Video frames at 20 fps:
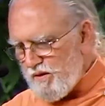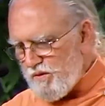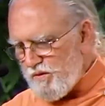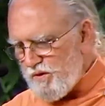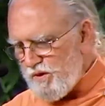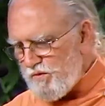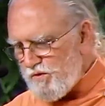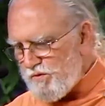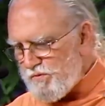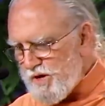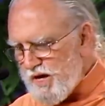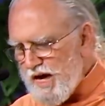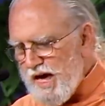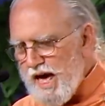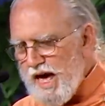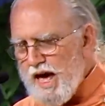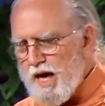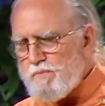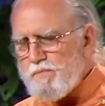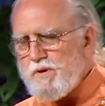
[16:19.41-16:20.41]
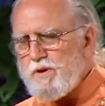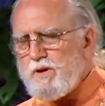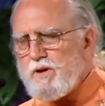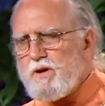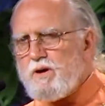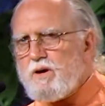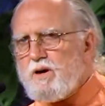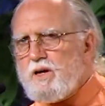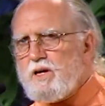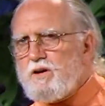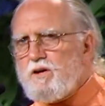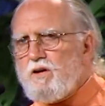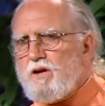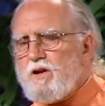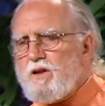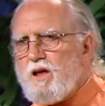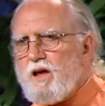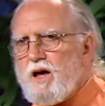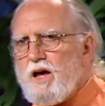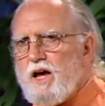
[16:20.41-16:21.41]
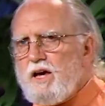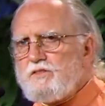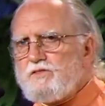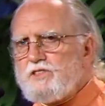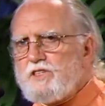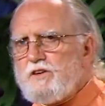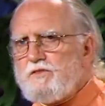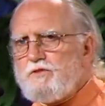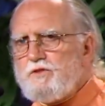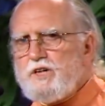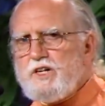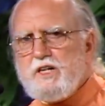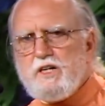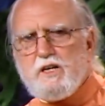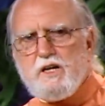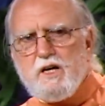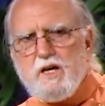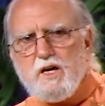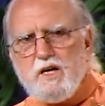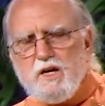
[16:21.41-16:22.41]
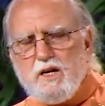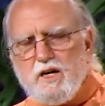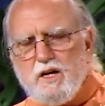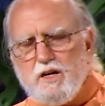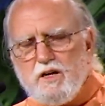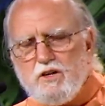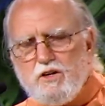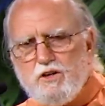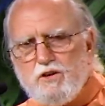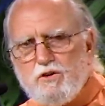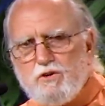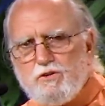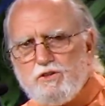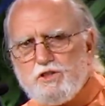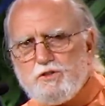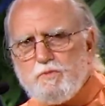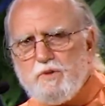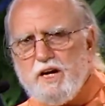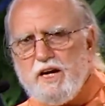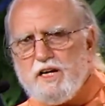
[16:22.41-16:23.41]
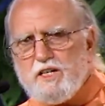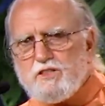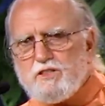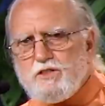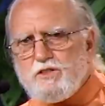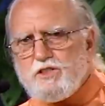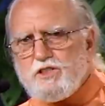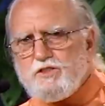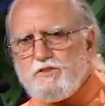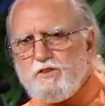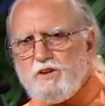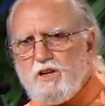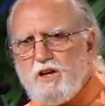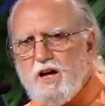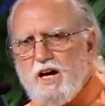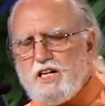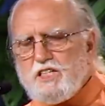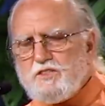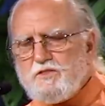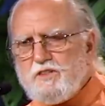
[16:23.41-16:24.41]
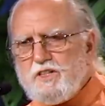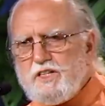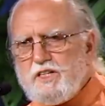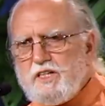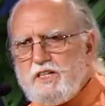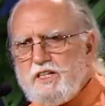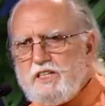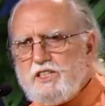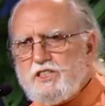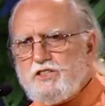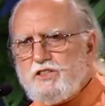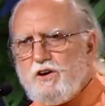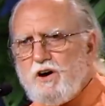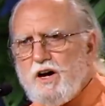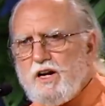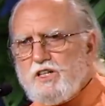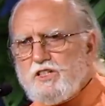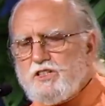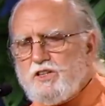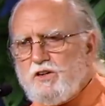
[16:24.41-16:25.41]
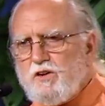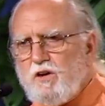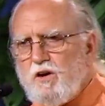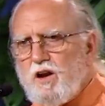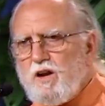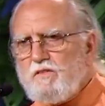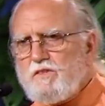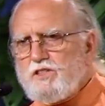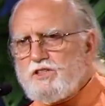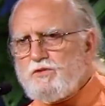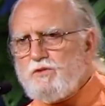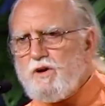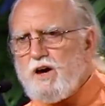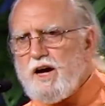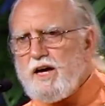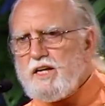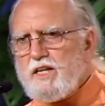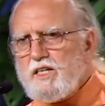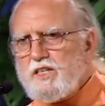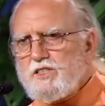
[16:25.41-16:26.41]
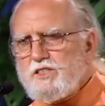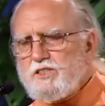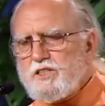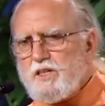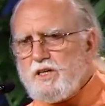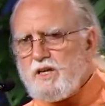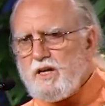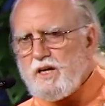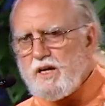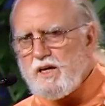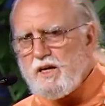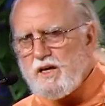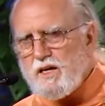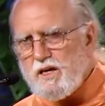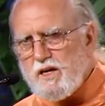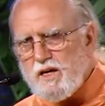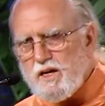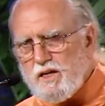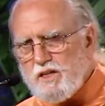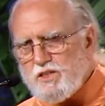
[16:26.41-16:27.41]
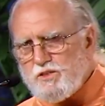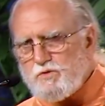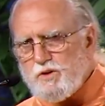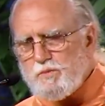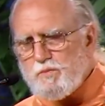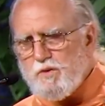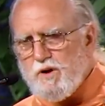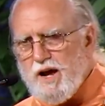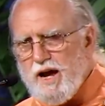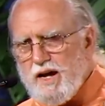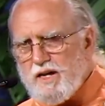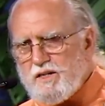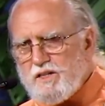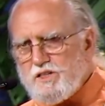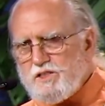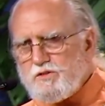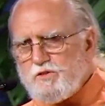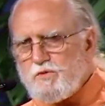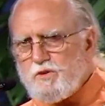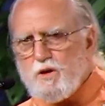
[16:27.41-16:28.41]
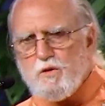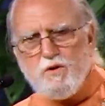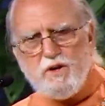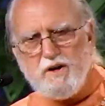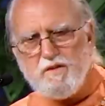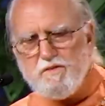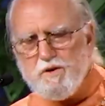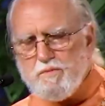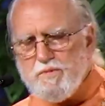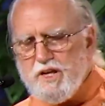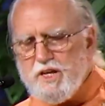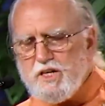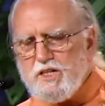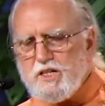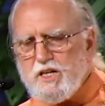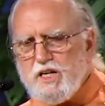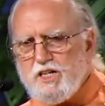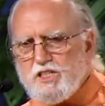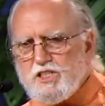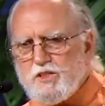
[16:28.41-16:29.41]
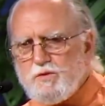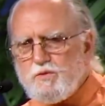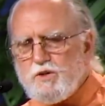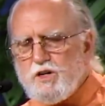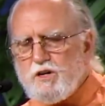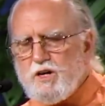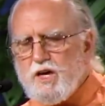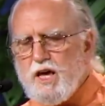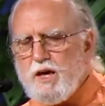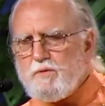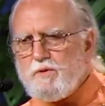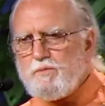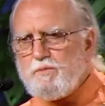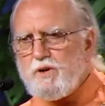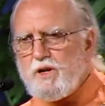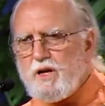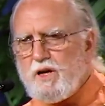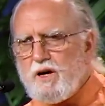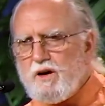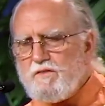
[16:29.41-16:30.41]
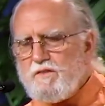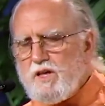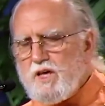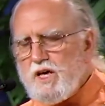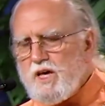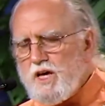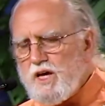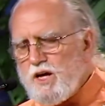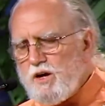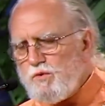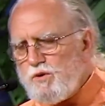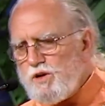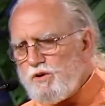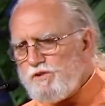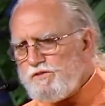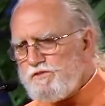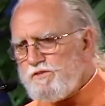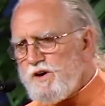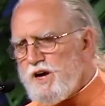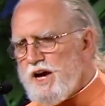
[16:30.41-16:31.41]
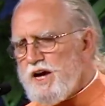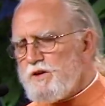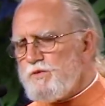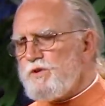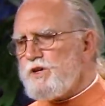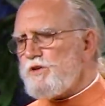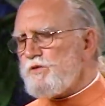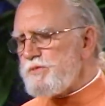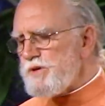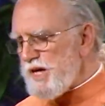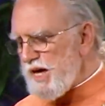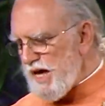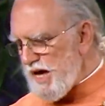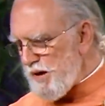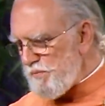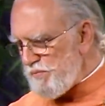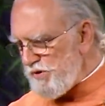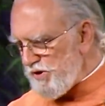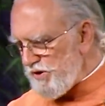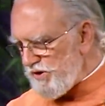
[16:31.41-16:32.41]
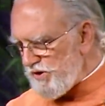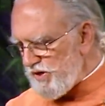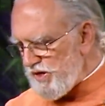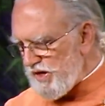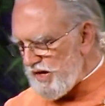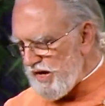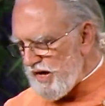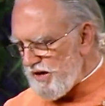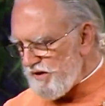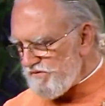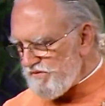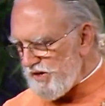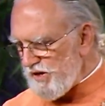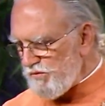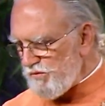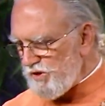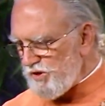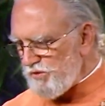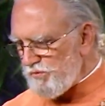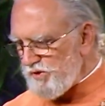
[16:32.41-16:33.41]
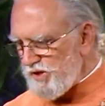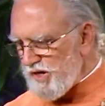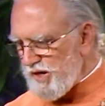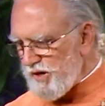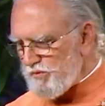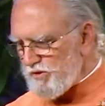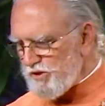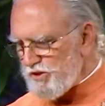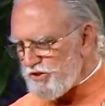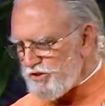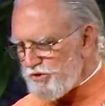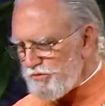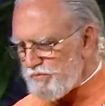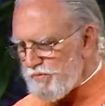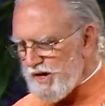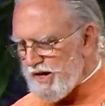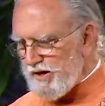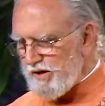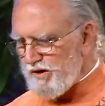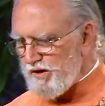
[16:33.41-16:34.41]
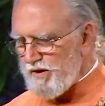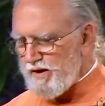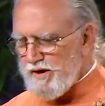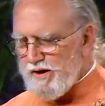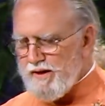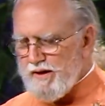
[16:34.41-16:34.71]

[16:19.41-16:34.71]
We will be happier in our lives if we use Master's philosophy that he has taught us in all of his writings. And as we practice whatever meditation we are capable of, we will find we will be happier in life and we will be able to do better.